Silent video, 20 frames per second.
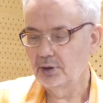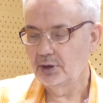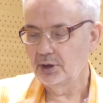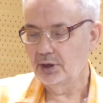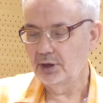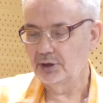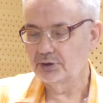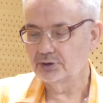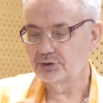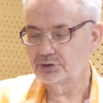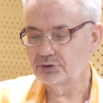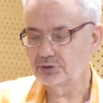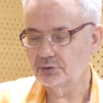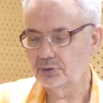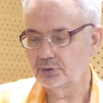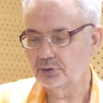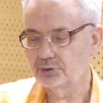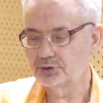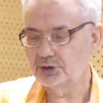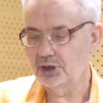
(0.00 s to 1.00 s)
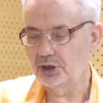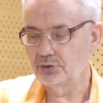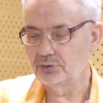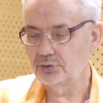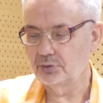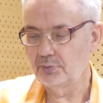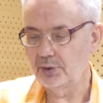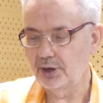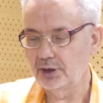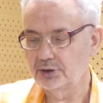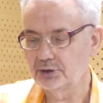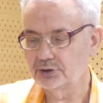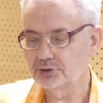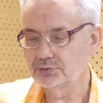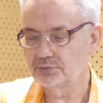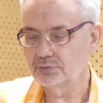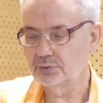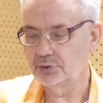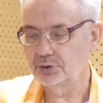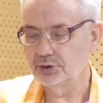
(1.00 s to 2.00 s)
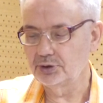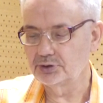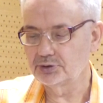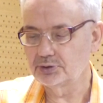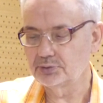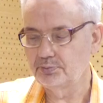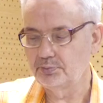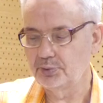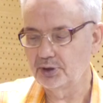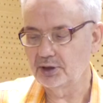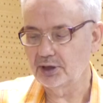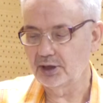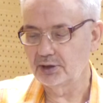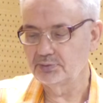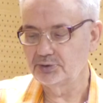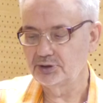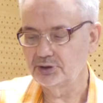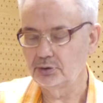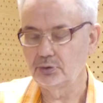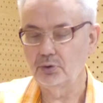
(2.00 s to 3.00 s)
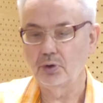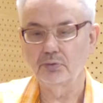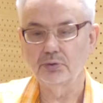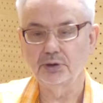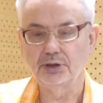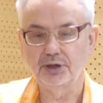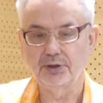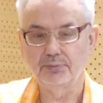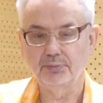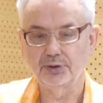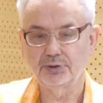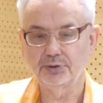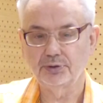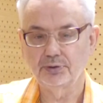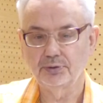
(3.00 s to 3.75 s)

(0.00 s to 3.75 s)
And so 10 to minus 4 is perhaps the lower limit,